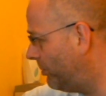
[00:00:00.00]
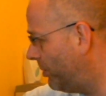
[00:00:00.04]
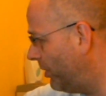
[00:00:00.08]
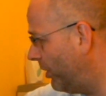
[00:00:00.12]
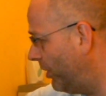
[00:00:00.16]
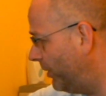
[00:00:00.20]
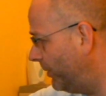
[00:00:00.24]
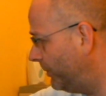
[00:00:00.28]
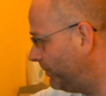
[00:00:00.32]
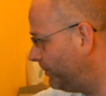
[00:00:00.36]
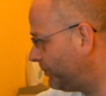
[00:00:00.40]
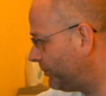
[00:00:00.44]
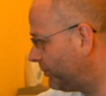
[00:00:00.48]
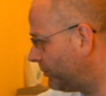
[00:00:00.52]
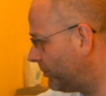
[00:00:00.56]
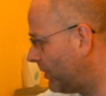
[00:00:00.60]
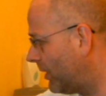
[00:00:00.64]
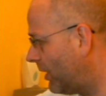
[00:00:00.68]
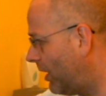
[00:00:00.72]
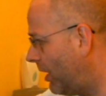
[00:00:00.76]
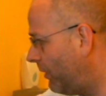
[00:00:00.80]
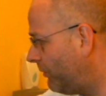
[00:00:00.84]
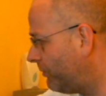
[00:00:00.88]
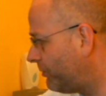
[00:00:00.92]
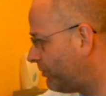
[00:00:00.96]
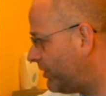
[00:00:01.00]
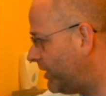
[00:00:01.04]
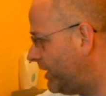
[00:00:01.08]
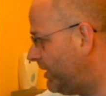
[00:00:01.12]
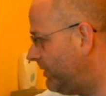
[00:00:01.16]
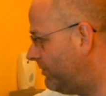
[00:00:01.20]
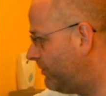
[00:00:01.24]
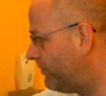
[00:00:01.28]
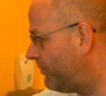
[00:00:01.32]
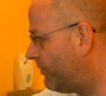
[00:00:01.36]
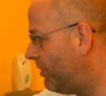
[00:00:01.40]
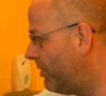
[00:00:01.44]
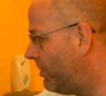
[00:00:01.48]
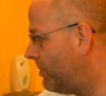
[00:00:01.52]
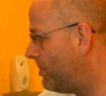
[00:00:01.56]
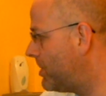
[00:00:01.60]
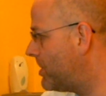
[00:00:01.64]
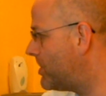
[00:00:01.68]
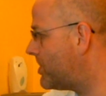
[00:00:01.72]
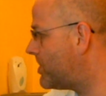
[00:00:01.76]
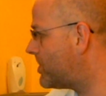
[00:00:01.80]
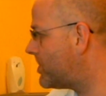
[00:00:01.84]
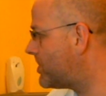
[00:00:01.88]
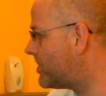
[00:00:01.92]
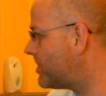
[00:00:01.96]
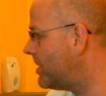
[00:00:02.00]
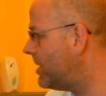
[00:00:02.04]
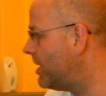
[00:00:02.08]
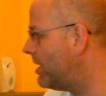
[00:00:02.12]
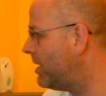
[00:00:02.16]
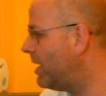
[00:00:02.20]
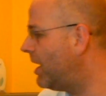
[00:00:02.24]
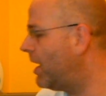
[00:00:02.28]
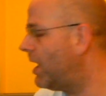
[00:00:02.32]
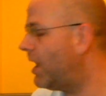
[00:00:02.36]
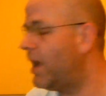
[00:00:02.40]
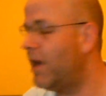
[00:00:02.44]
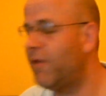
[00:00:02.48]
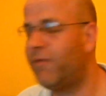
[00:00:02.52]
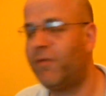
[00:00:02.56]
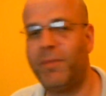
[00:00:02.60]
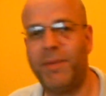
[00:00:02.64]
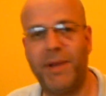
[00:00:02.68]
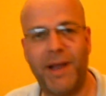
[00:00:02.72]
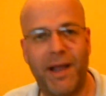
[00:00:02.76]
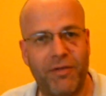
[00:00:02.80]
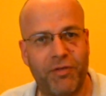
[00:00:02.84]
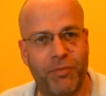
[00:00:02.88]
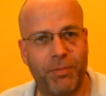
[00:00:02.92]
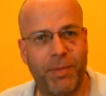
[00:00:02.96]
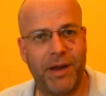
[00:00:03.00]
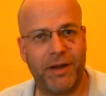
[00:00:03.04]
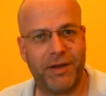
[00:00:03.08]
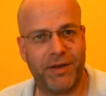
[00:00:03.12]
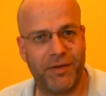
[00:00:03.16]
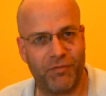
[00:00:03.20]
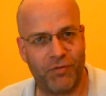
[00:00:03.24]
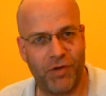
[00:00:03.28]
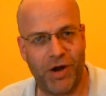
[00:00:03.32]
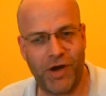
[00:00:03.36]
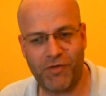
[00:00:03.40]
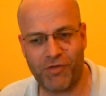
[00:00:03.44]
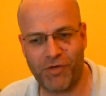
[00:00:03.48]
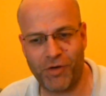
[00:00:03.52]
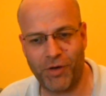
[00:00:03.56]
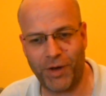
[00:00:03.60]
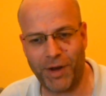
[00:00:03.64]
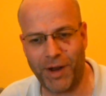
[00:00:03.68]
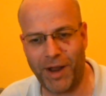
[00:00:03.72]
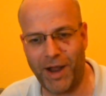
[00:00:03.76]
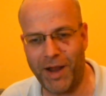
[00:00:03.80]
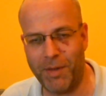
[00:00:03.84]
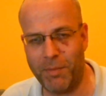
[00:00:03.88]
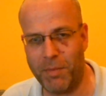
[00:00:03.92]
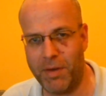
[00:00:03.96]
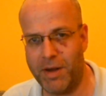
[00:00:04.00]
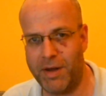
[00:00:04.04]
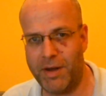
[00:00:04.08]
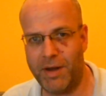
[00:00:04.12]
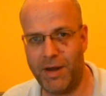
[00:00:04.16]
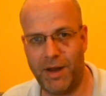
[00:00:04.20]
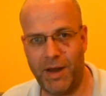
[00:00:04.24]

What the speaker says: but obviously from the aspect of retro gaming,